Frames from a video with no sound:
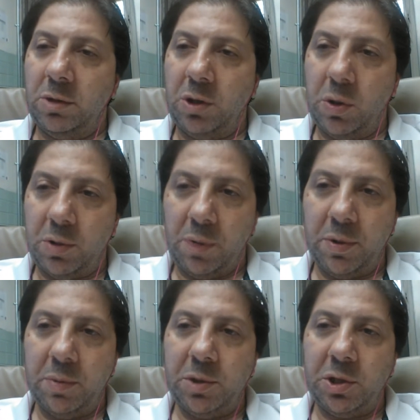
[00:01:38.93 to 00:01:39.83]
She goes
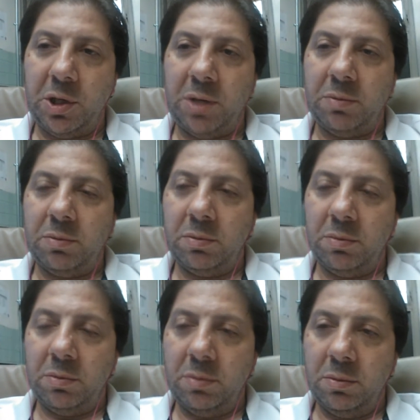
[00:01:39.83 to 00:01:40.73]
up to the machine.
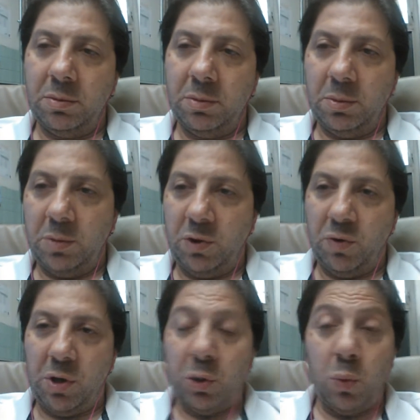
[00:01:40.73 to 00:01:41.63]
She
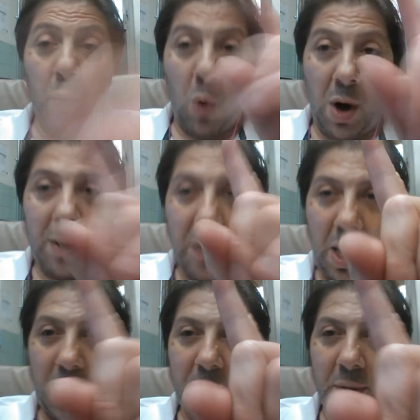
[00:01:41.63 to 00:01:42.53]
runs one
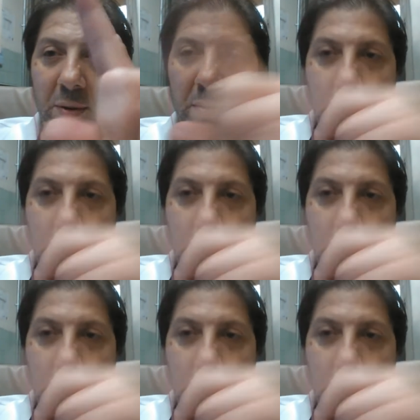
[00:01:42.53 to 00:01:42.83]
copy.